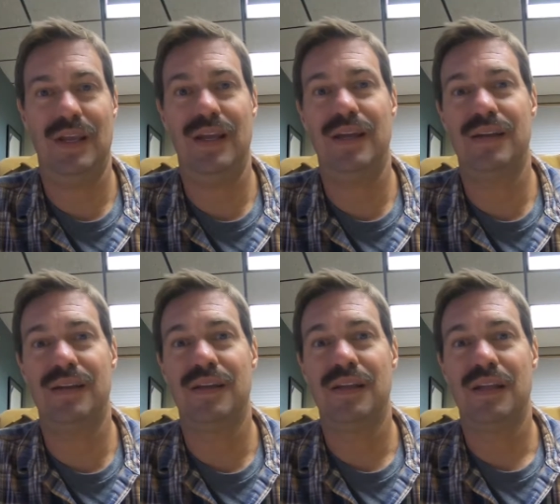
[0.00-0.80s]

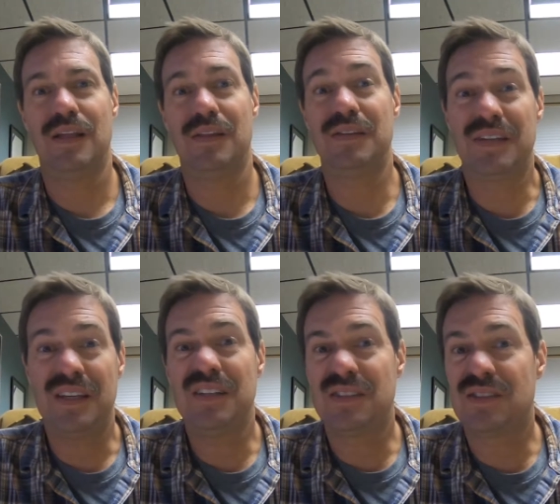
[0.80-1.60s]
and that the
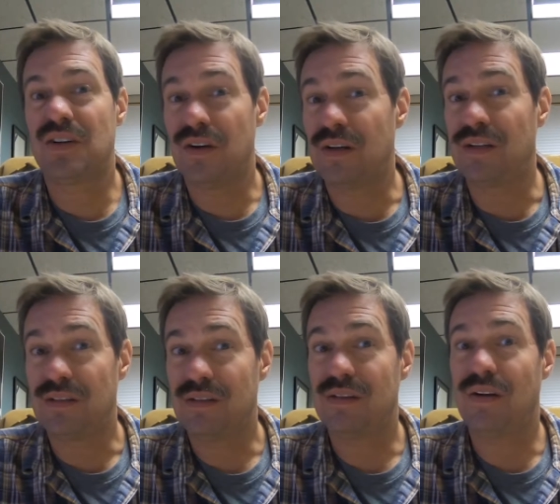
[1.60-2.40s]
kids
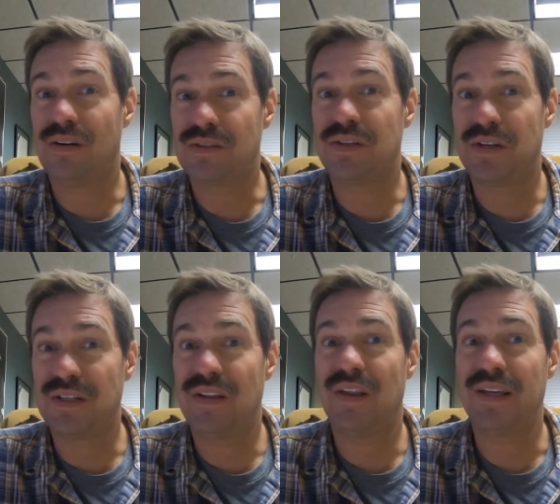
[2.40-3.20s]
are starting
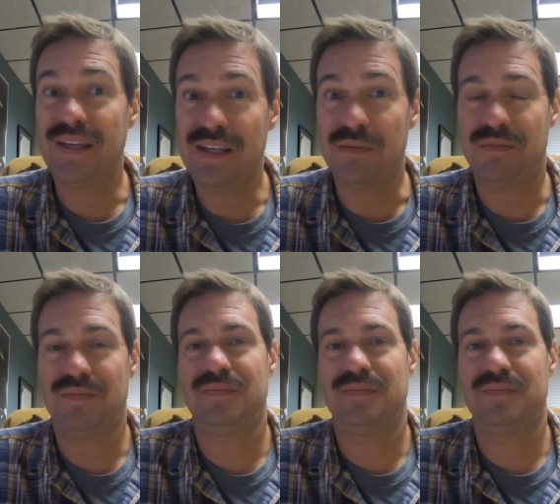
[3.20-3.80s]
to like him.